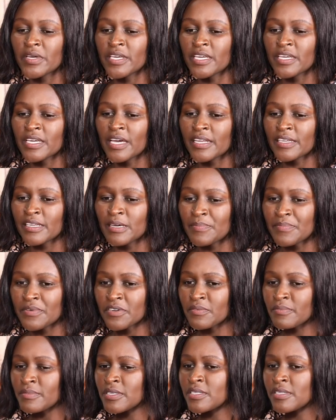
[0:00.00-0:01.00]
we had a
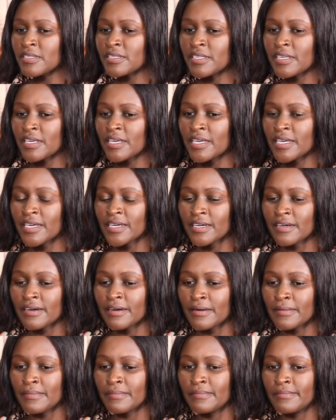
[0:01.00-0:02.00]
promising
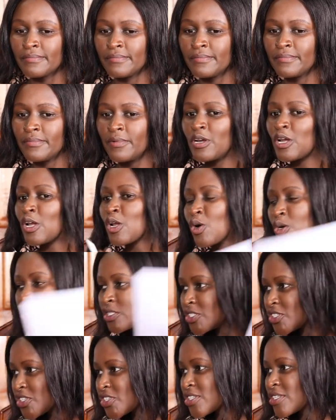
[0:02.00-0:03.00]
um,
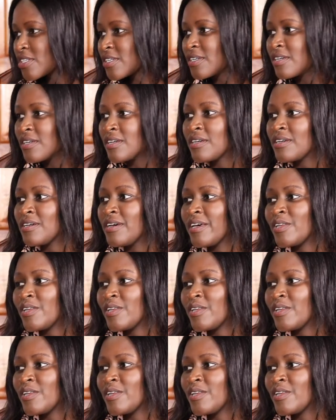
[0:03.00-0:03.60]
launch, yes.